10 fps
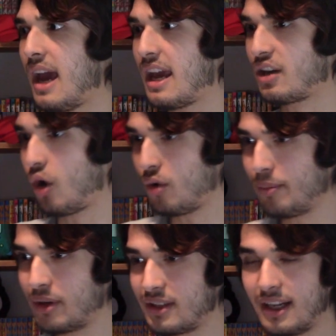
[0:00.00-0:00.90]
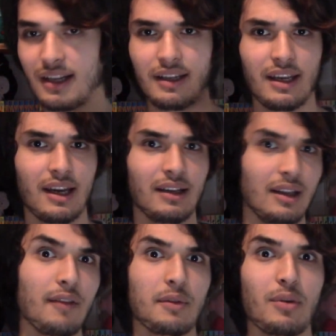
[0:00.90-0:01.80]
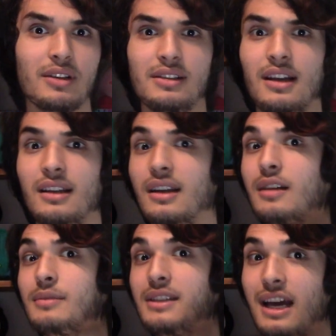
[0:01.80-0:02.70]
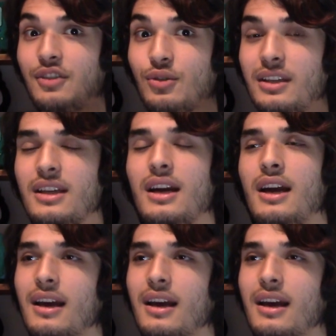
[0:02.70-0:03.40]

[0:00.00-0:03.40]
a cold personality and a loving personality comes naturally,